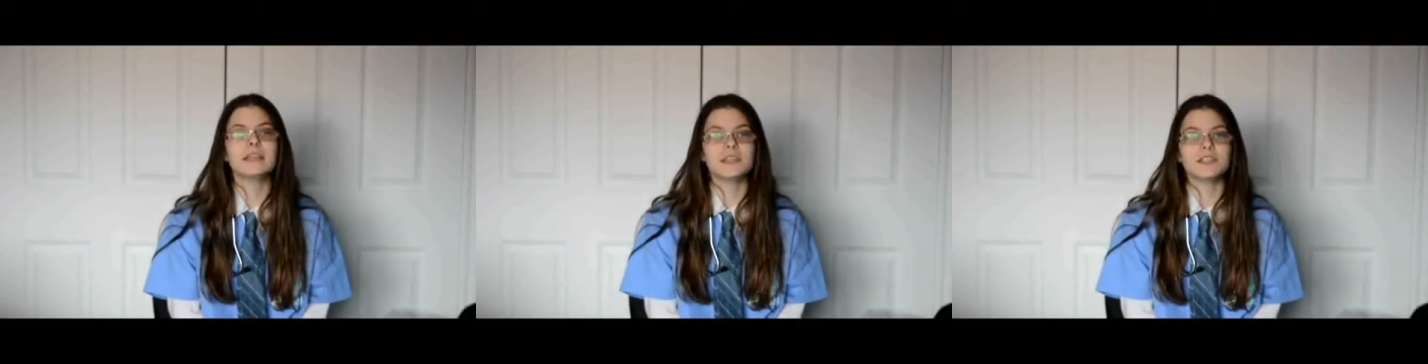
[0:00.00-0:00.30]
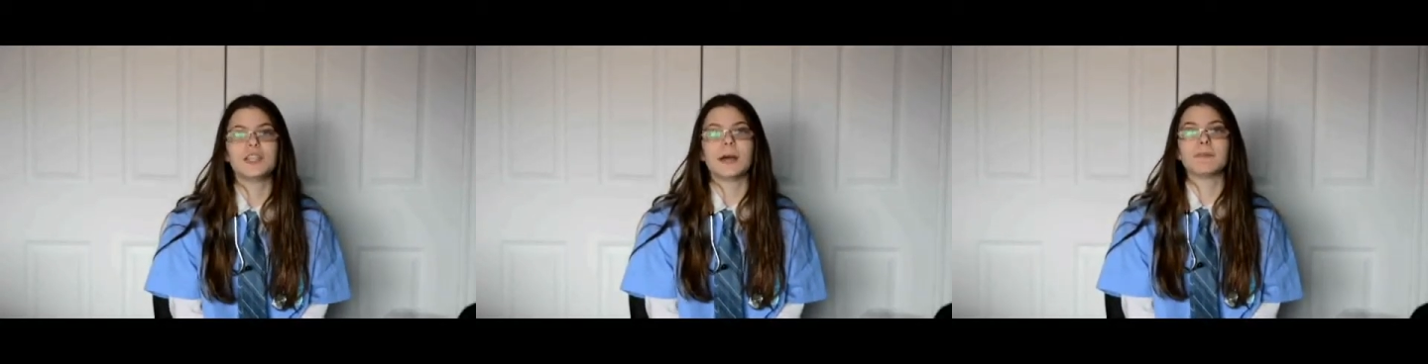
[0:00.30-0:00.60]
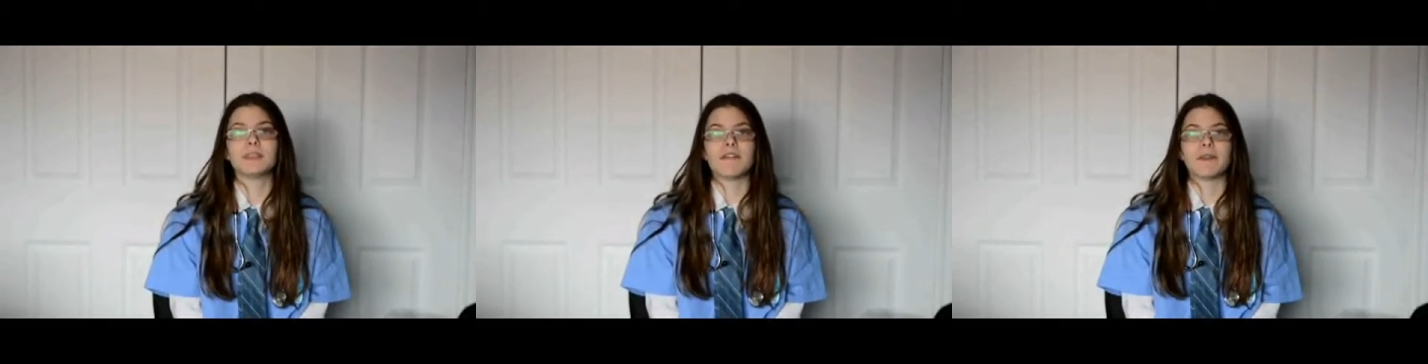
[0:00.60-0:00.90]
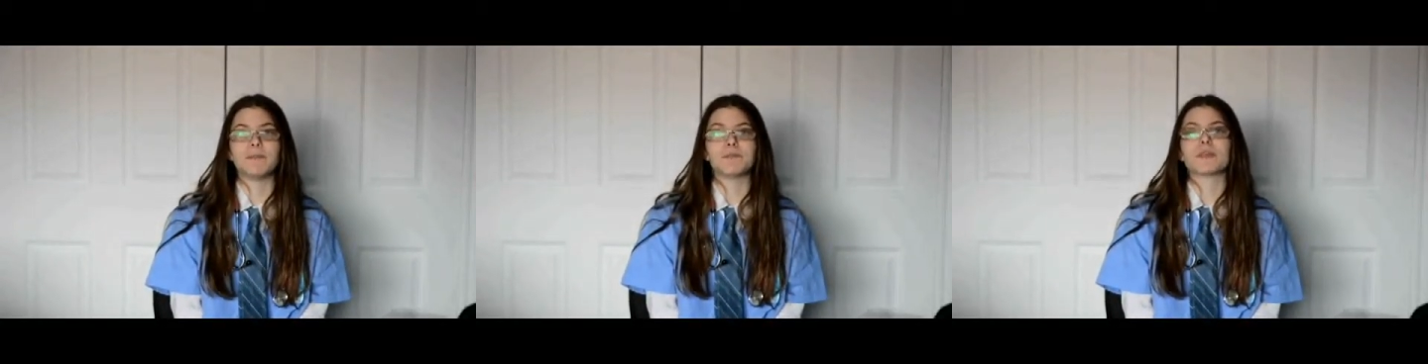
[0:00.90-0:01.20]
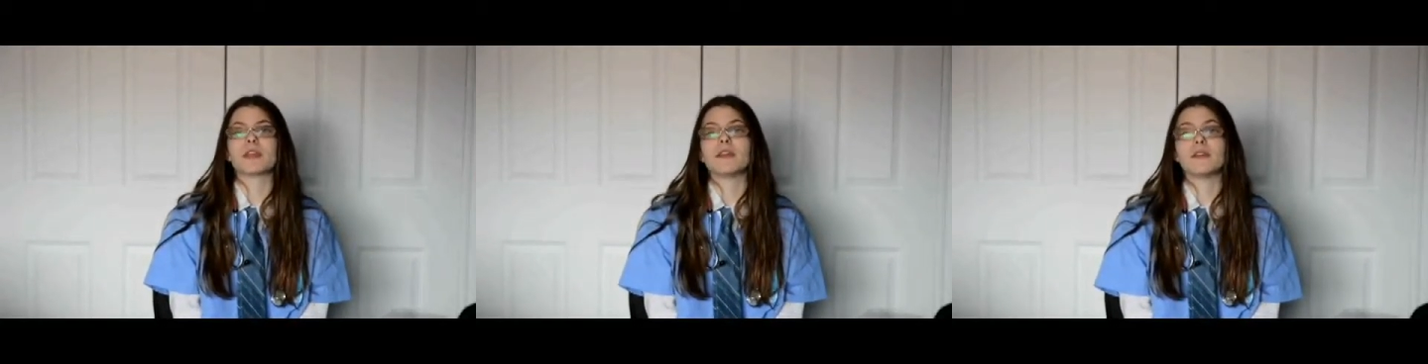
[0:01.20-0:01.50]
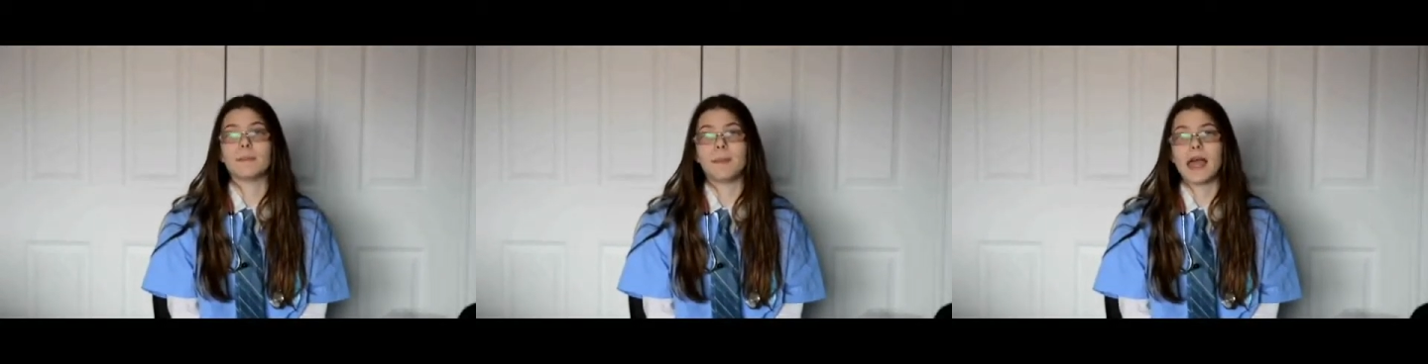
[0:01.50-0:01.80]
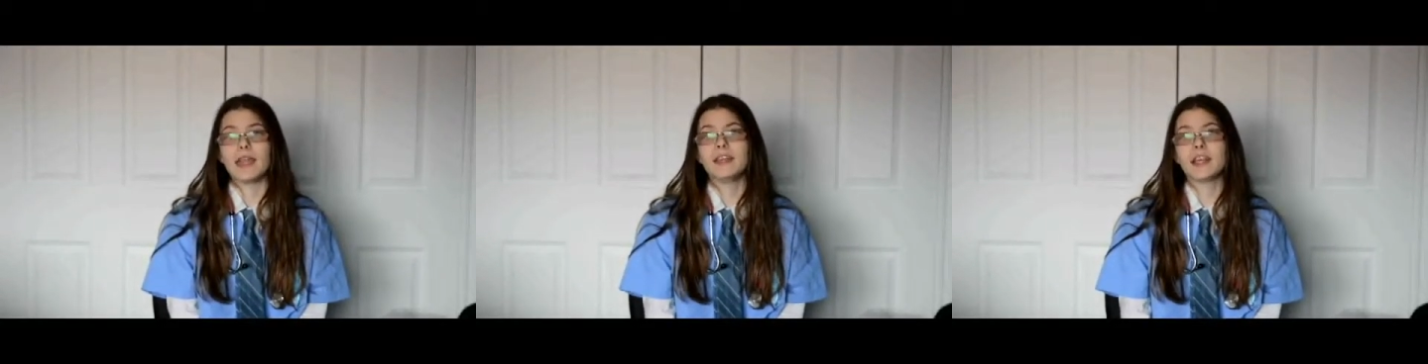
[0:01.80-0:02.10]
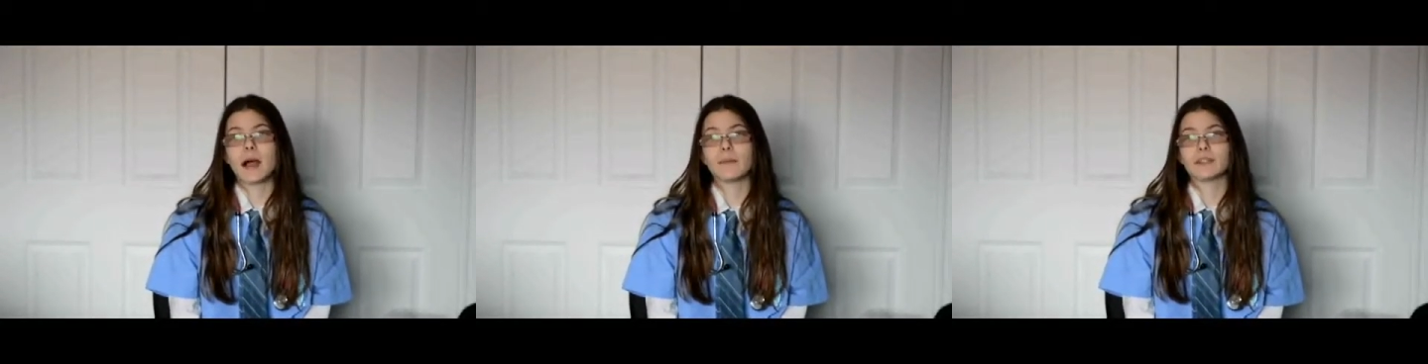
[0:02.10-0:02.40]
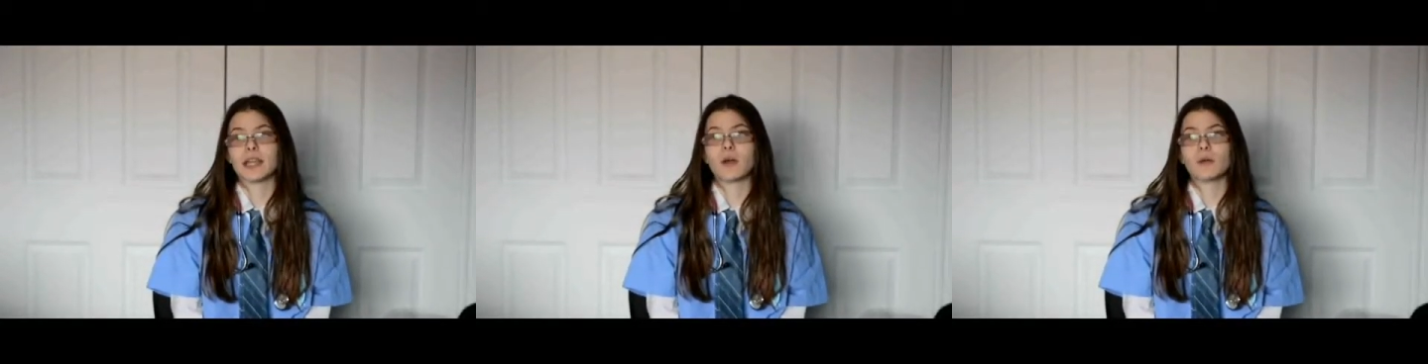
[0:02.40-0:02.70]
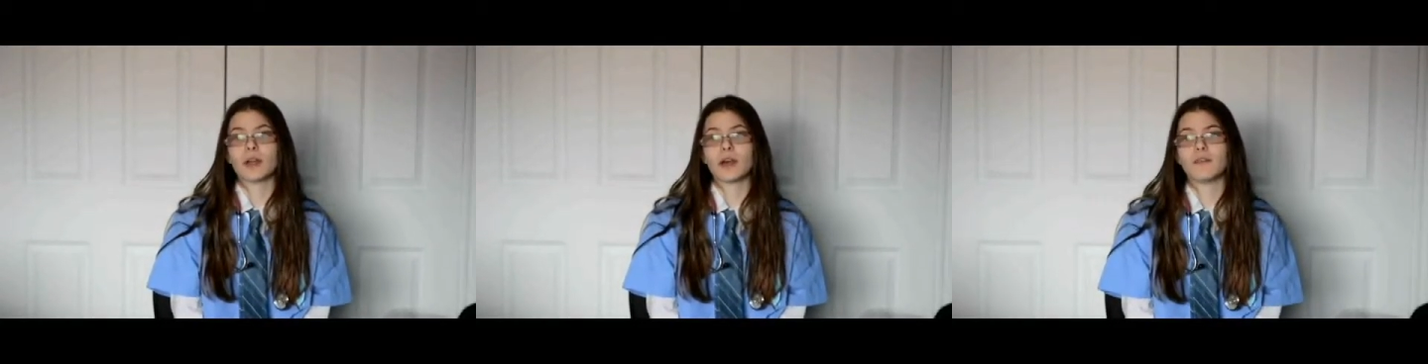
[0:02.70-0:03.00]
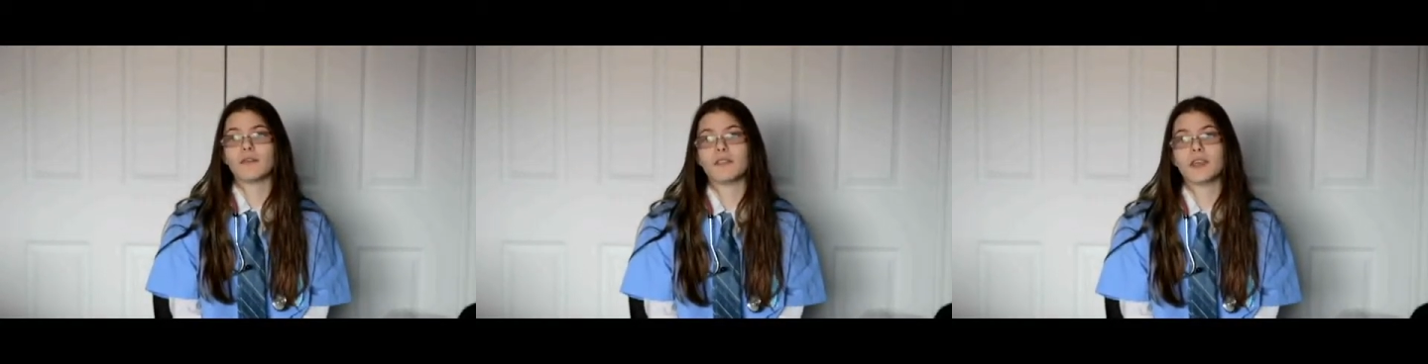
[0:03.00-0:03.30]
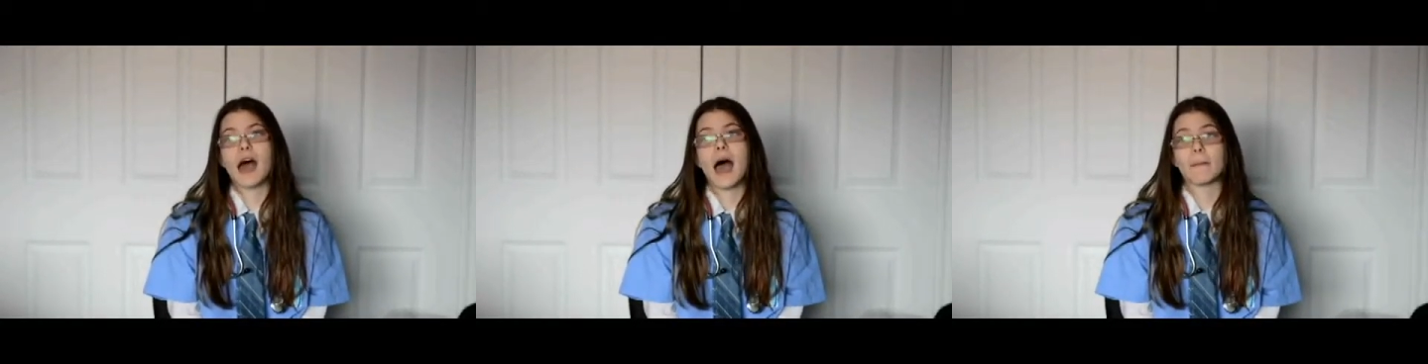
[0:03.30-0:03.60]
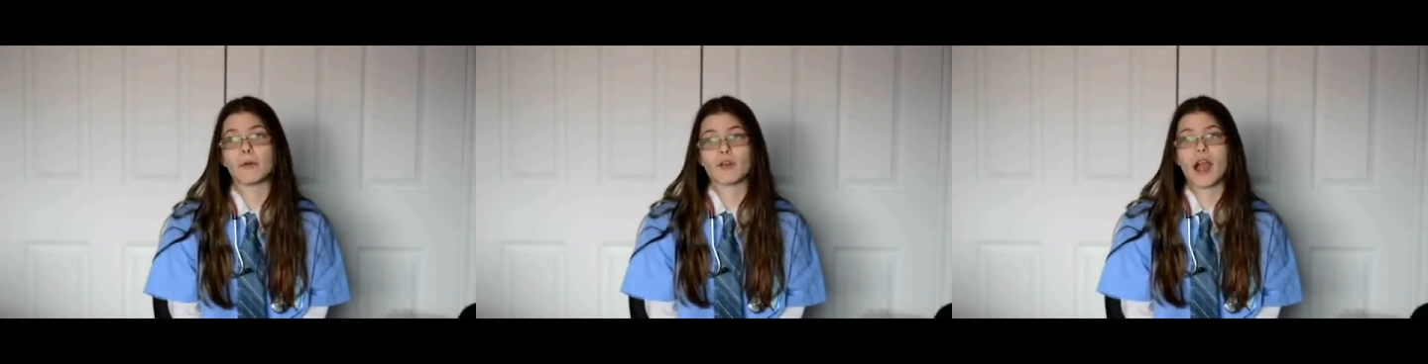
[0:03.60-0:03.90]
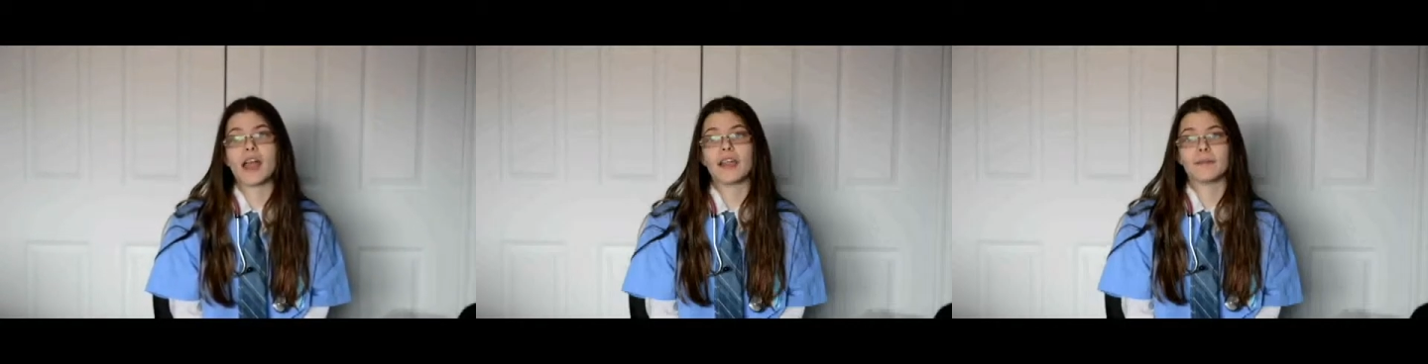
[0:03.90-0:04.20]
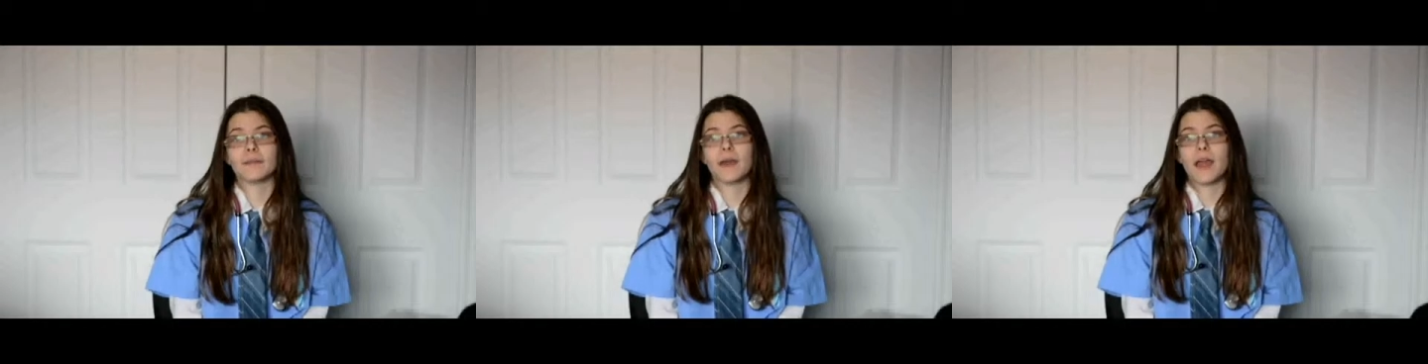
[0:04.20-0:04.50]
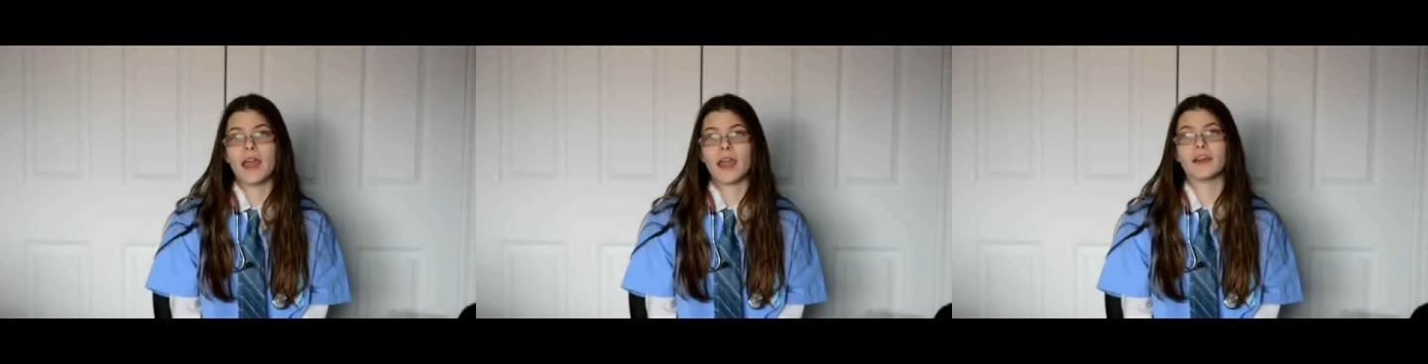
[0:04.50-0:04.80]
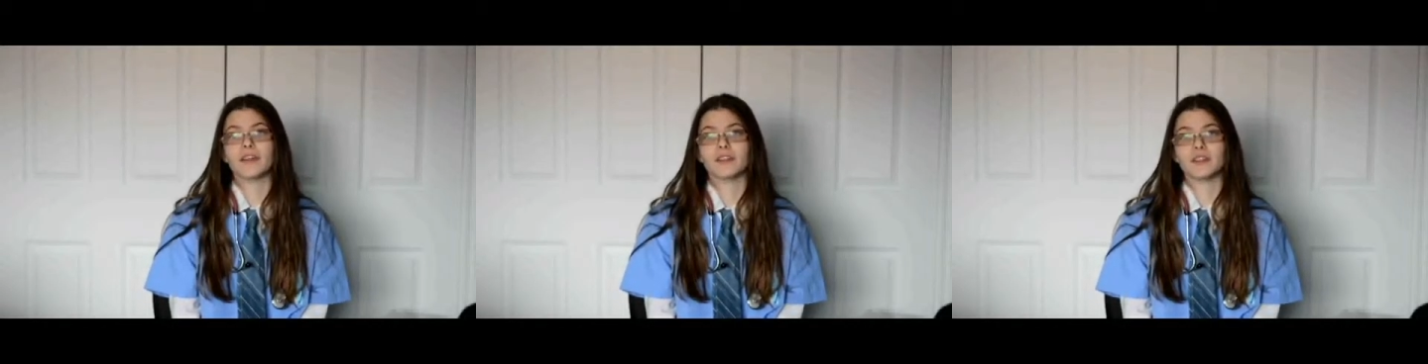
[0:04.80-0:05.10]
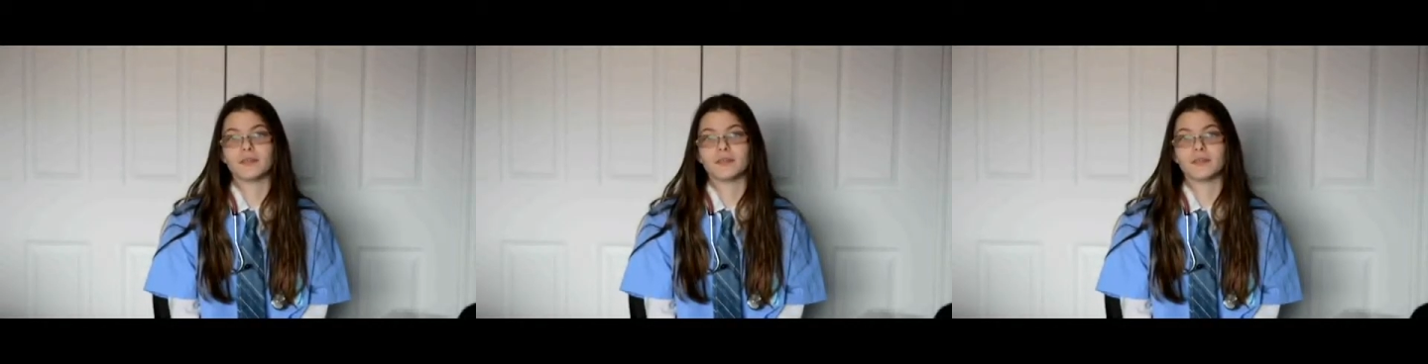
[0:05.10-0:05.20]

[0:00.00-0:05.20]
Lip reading: Step 7. The bed comes out of the MRI and